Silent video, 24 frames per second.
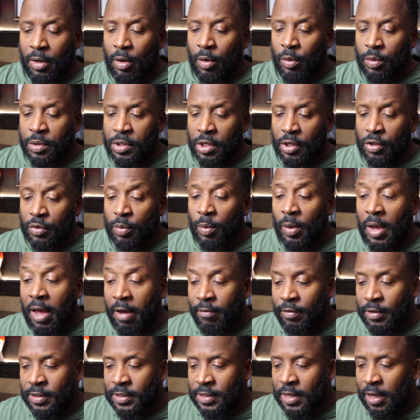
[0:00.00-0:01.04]
of hotels will
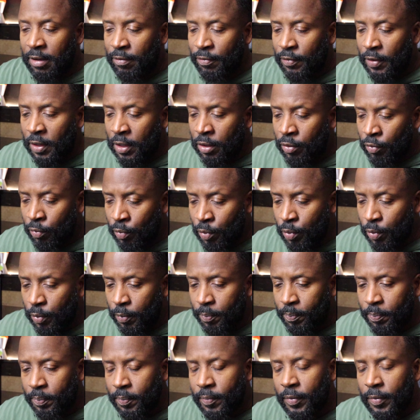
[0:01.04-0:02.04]
have a safe in the room.